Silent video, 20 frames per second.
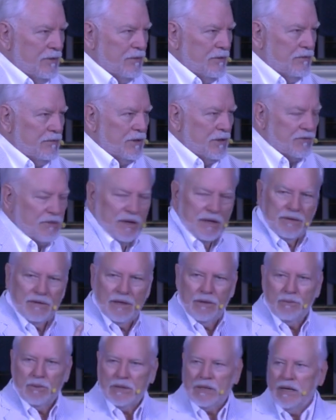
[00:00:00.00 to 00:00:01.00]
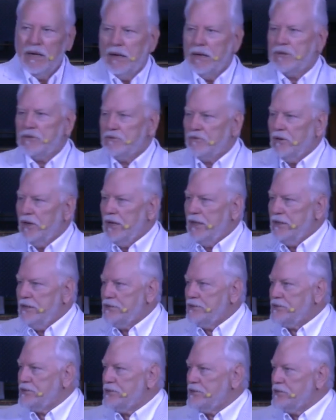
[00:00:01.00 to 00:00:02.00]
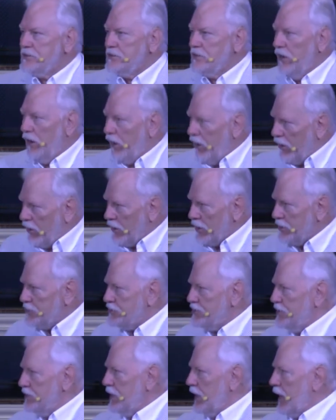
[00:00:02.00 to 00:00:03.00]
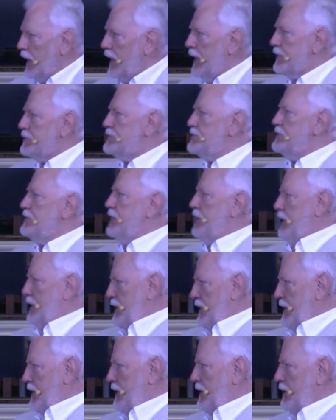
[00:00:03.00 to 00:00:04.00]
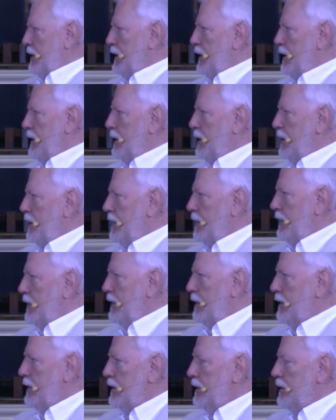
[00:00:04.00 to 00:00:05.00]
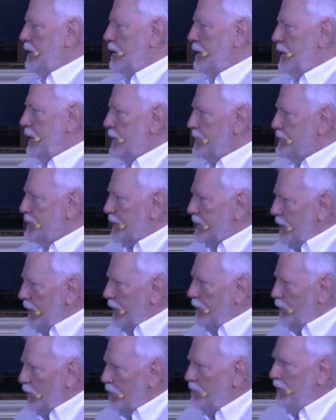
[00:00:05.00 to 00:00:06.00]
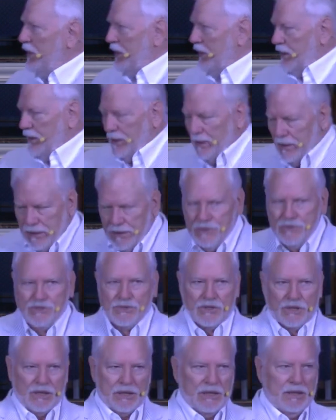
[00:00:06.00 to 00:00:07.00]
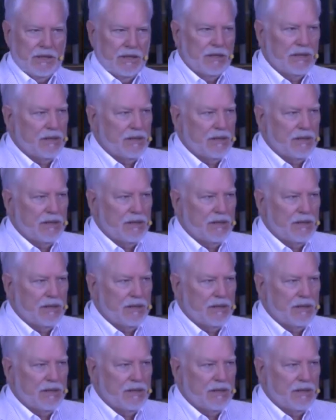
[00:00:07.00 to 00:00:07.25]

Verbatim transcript: the thing that would characterize the hearts in the last day is that they would be easily